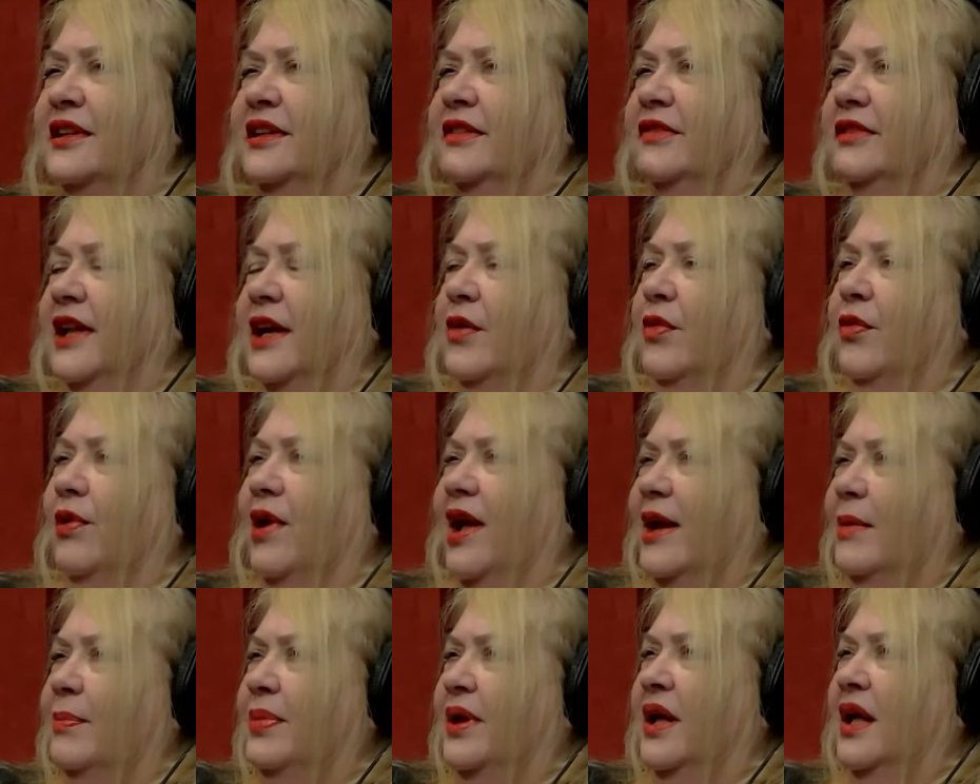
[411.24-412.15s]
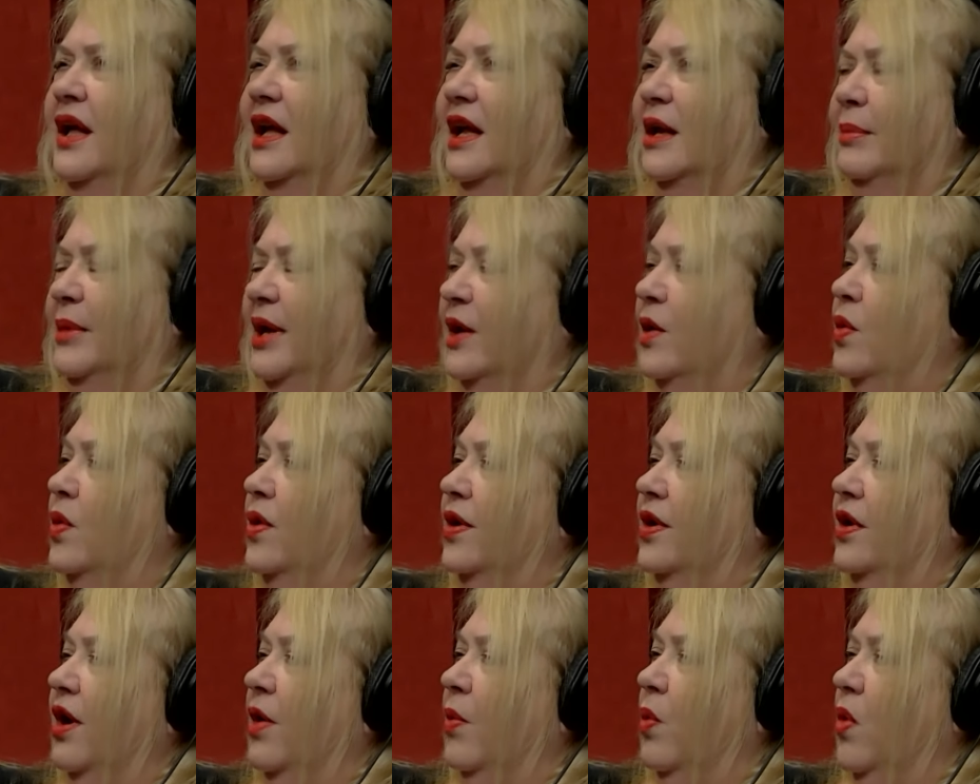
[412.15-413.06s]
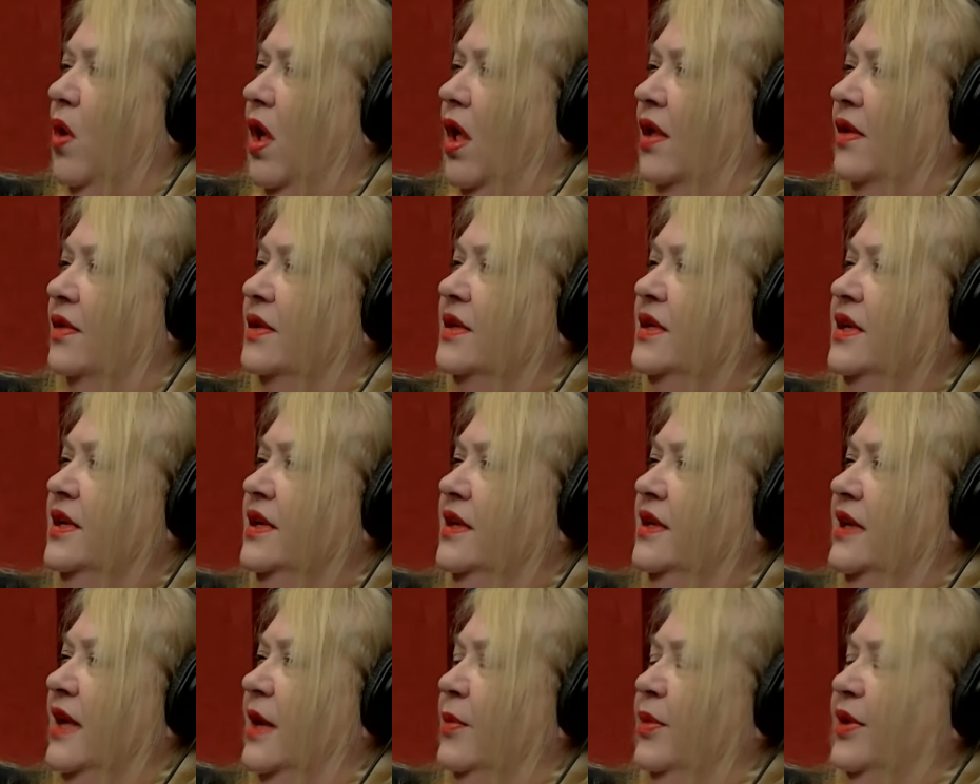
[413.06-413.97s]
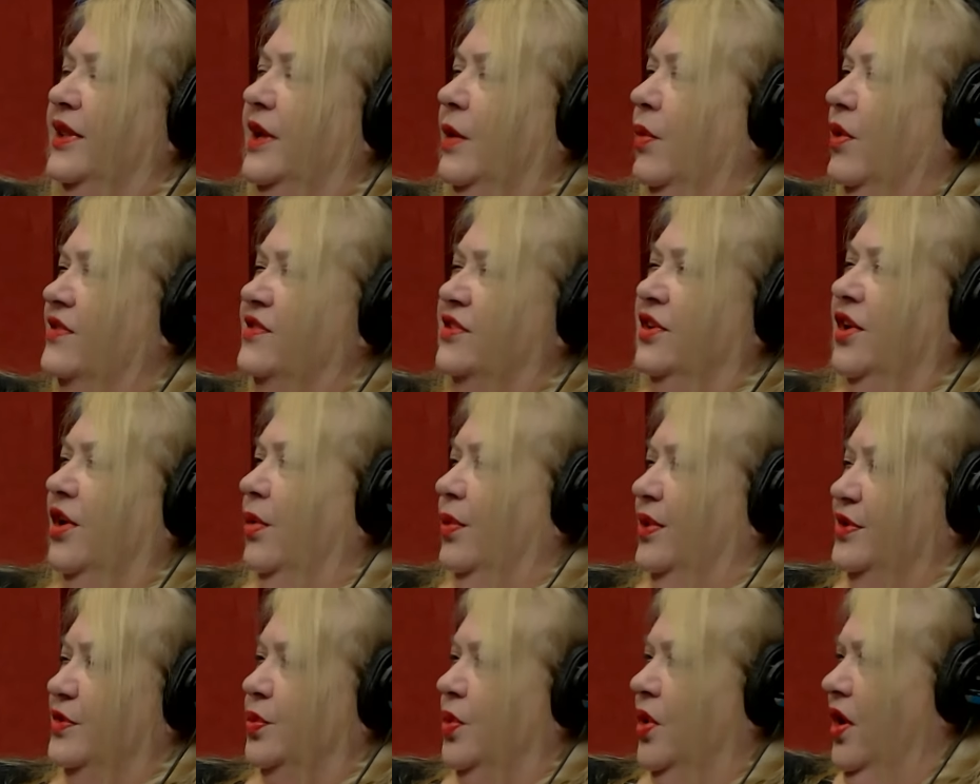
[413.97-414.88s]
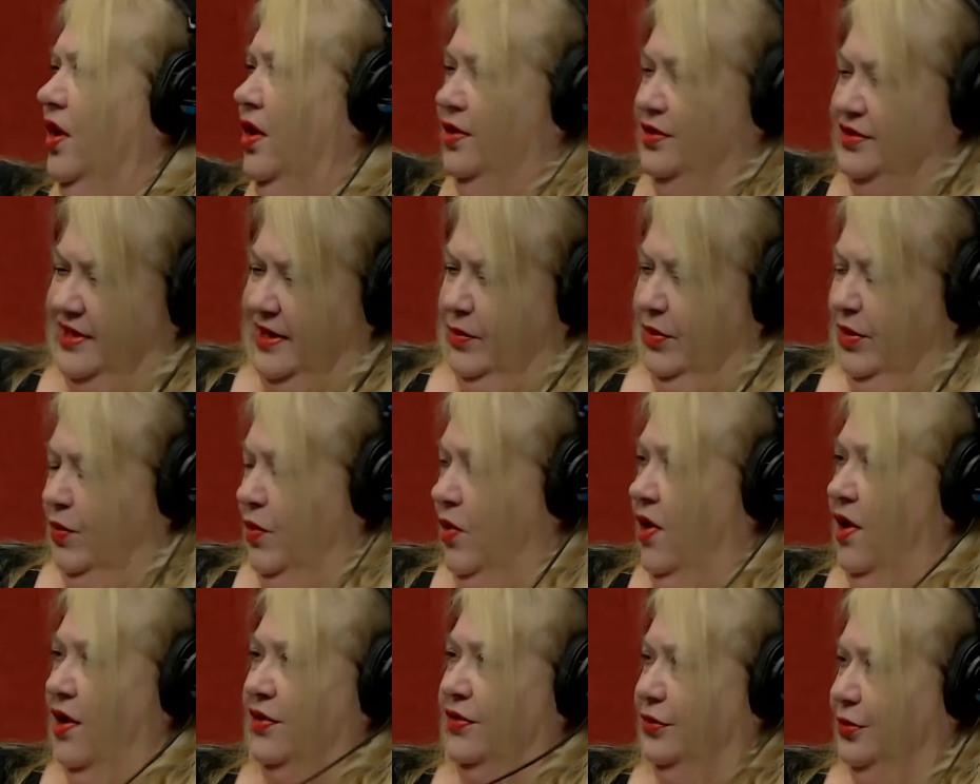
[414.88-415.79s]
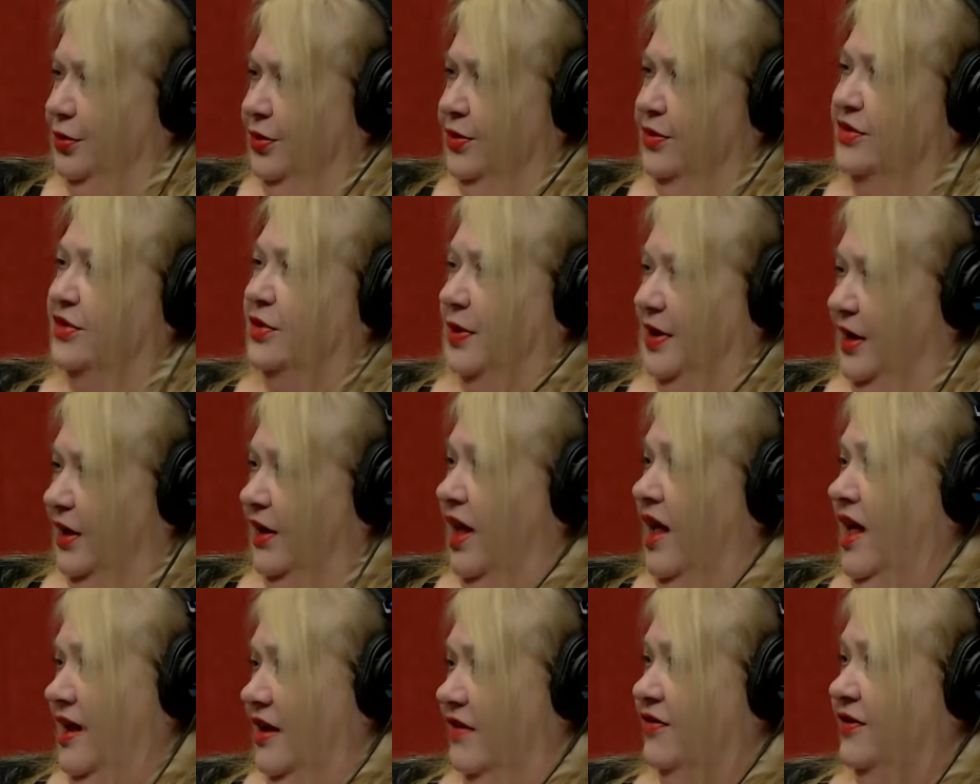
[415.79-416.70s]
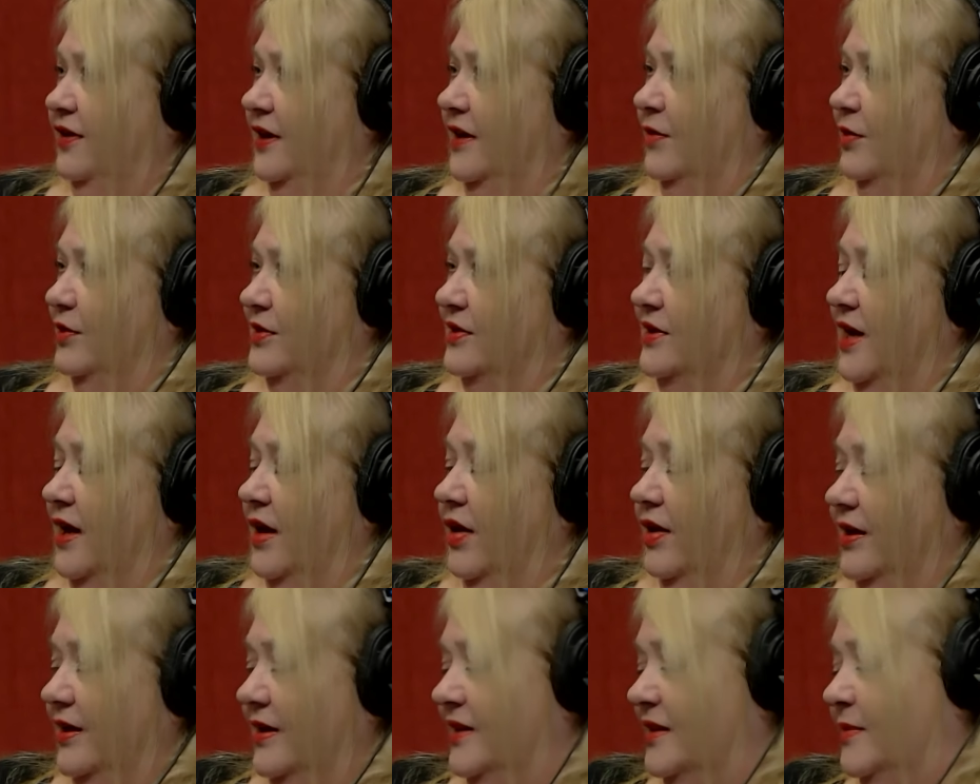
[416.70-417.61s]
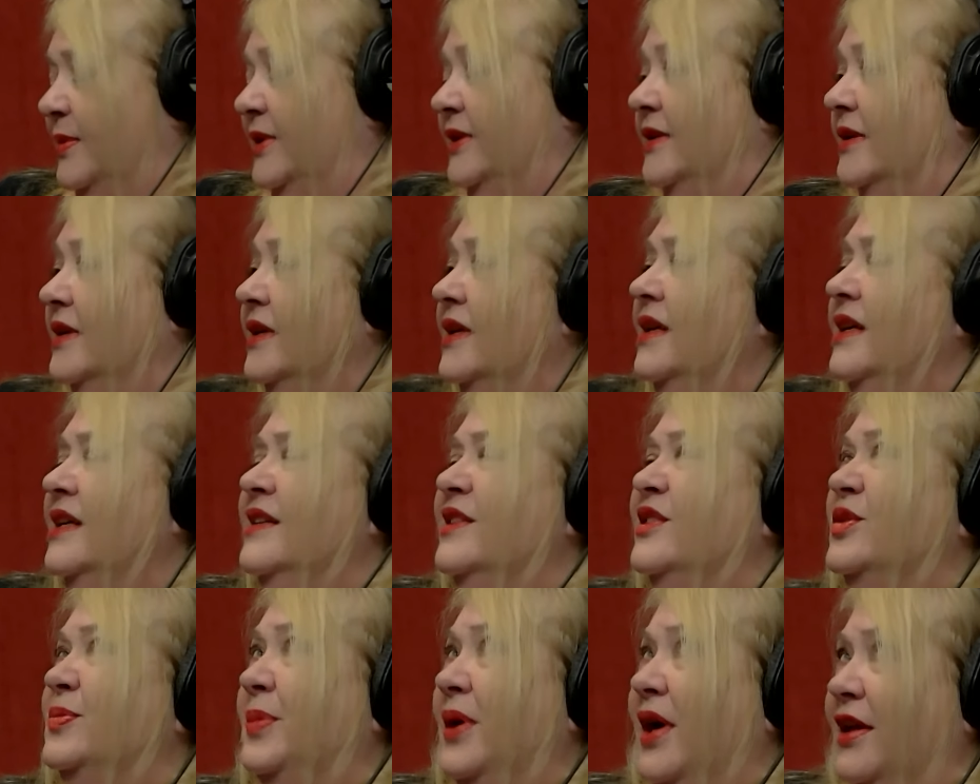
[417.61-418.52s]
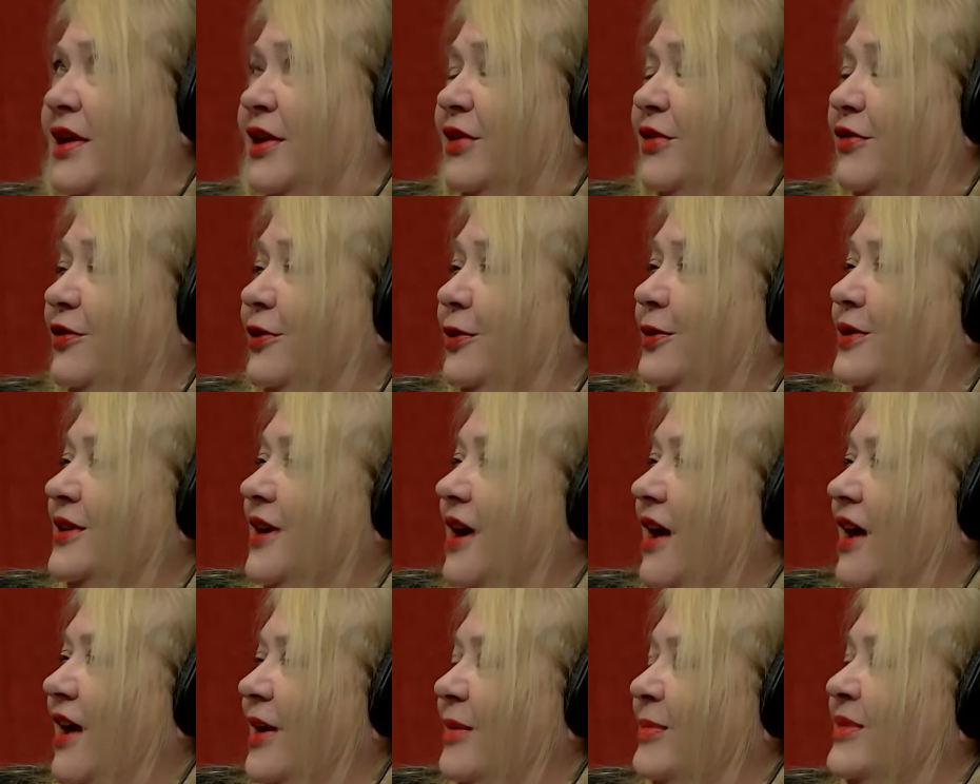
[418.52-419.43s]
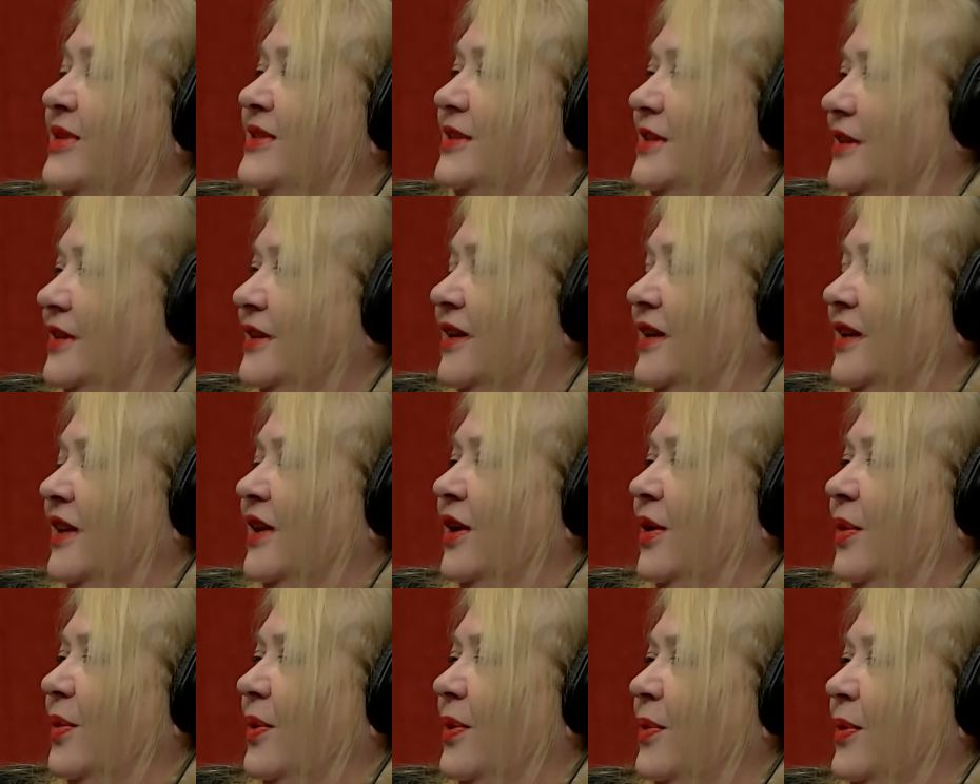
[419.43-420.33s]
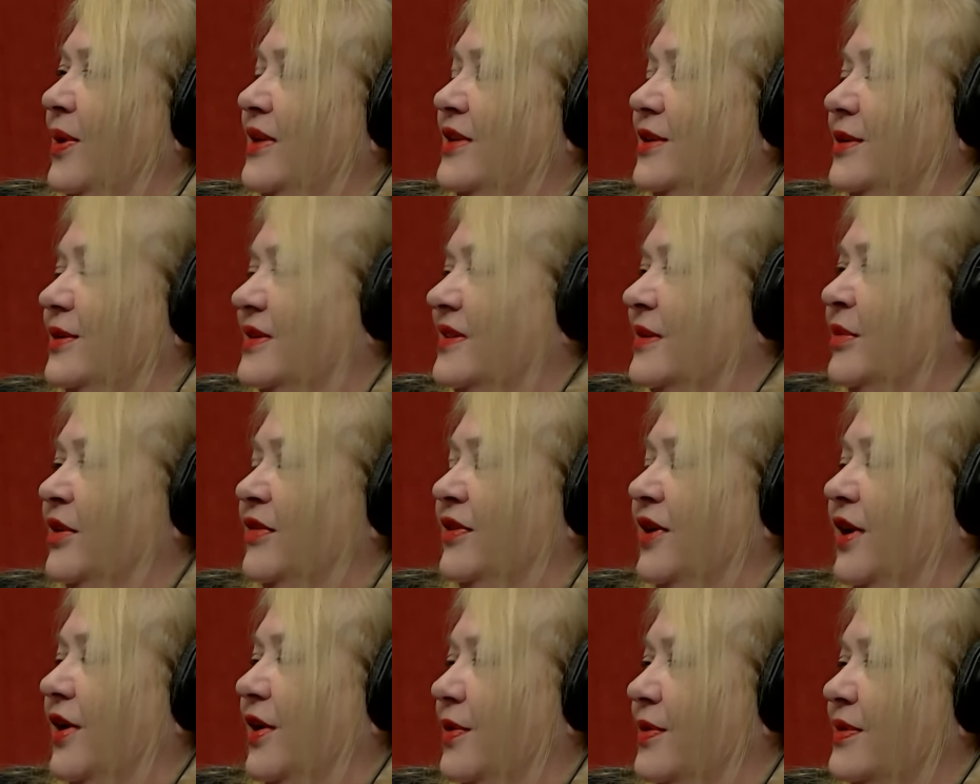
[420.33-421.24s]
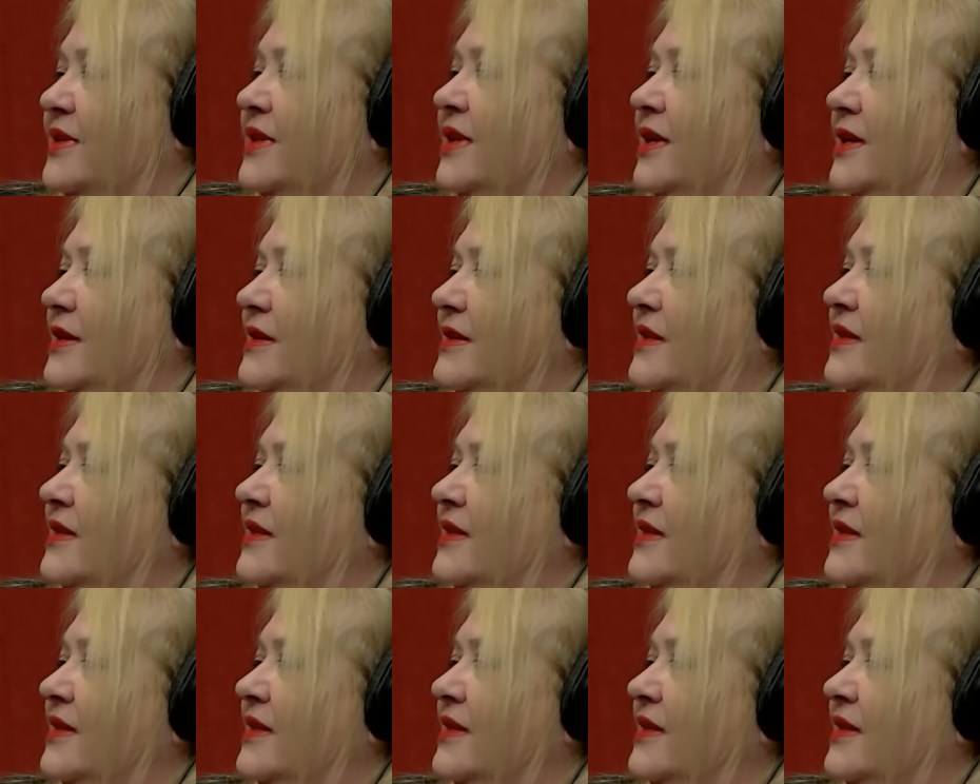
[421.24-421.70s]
like right behind my courtyard wall, mm-hmm. and when there wasn't always walls, they would walk through. So in life, he was there, and he's been spotted a few times. Eh, you know, when we do some of our ghost hunts and